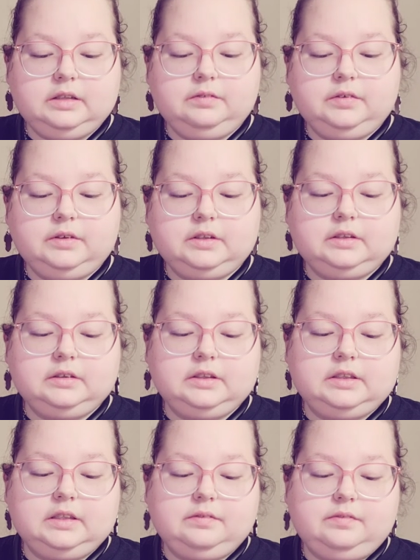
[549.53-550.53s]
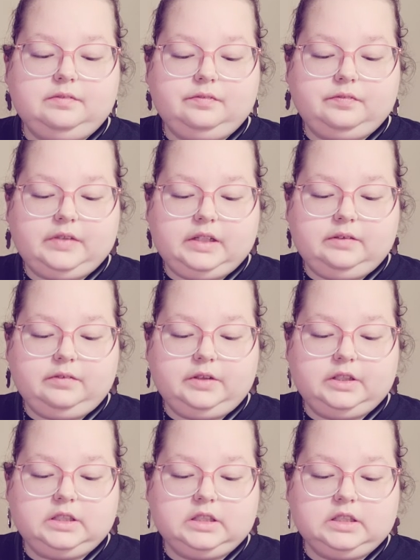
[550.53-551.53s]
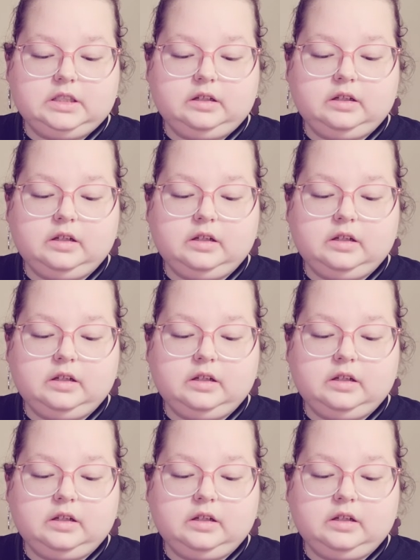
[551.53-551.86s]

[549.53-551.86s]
if we're gonna have to say favorite,